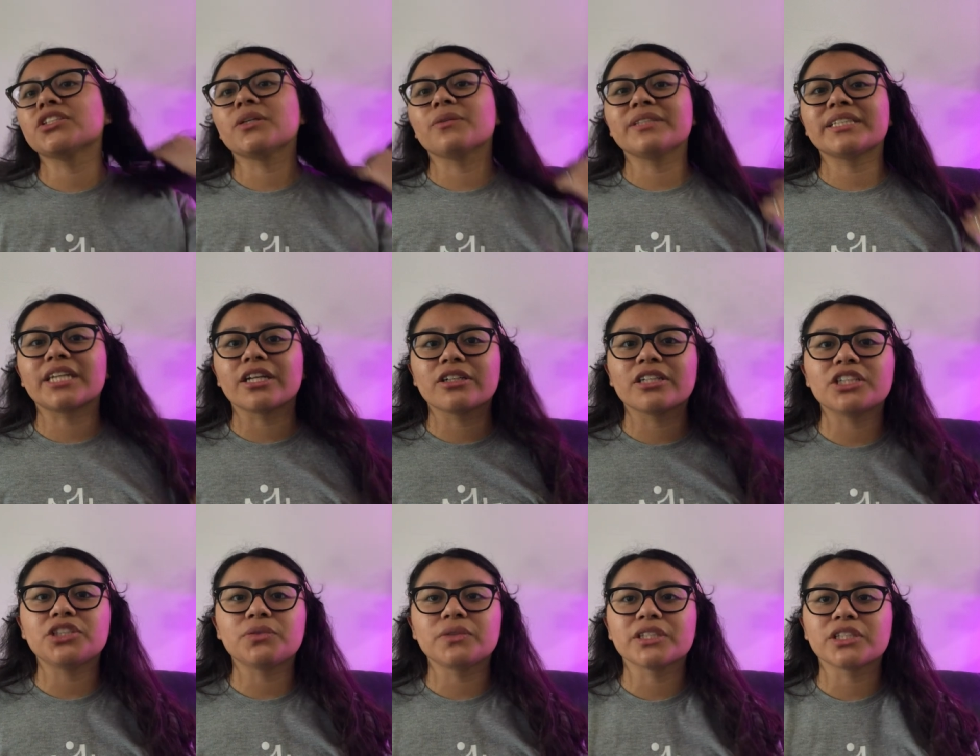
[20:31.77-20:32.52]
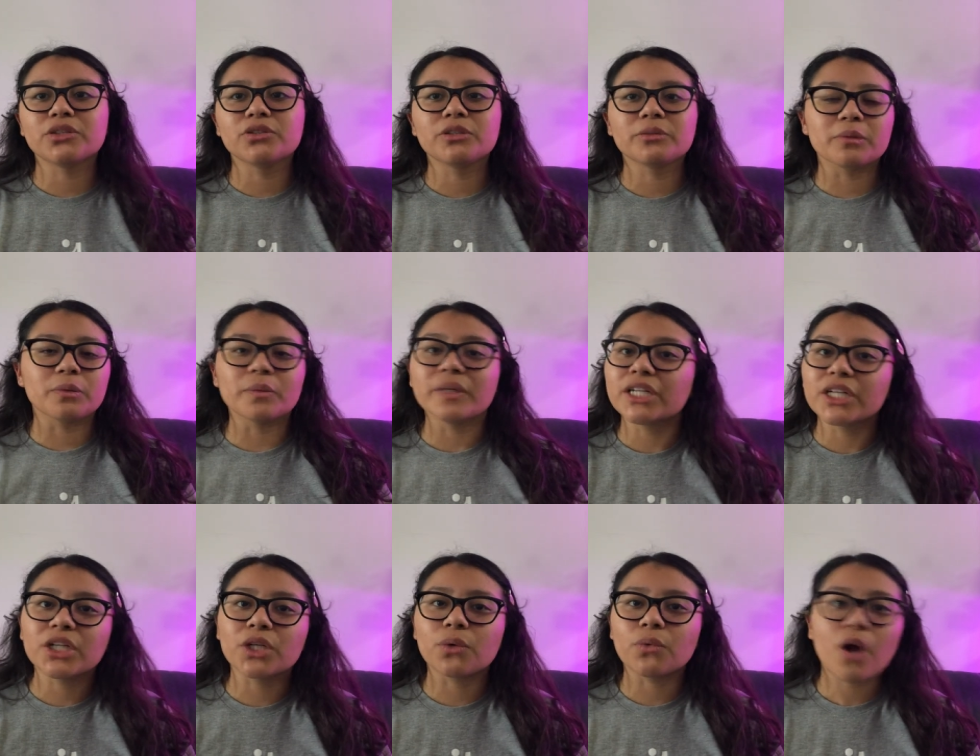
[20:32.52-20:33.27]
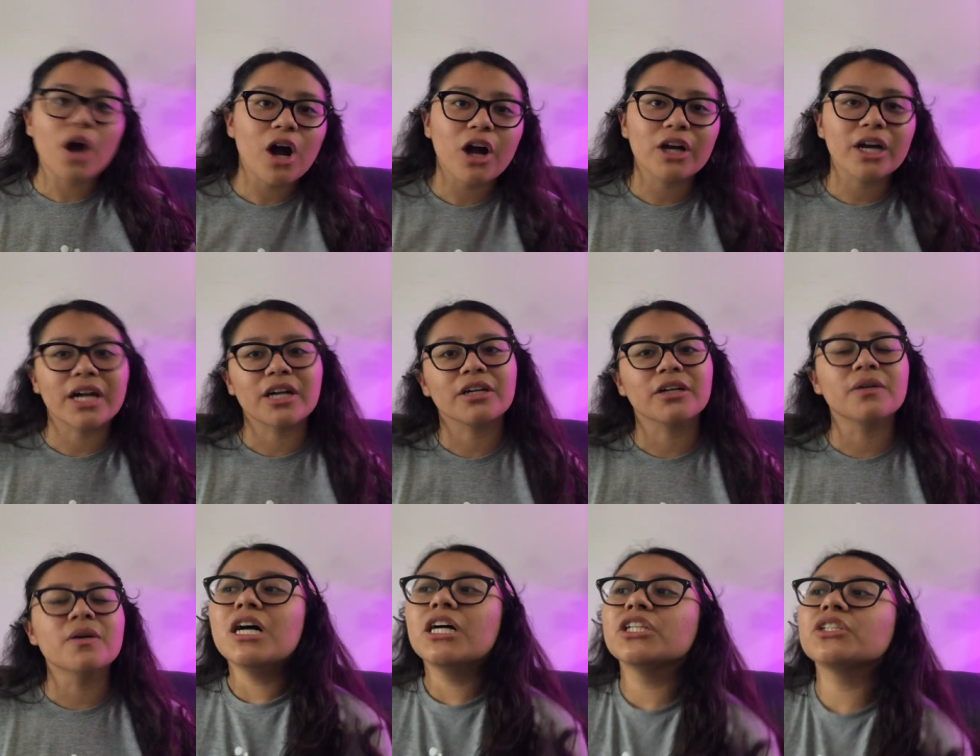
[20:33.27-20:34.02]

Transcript: So I was scared that she was gonna do something weird or wrong. I don't know.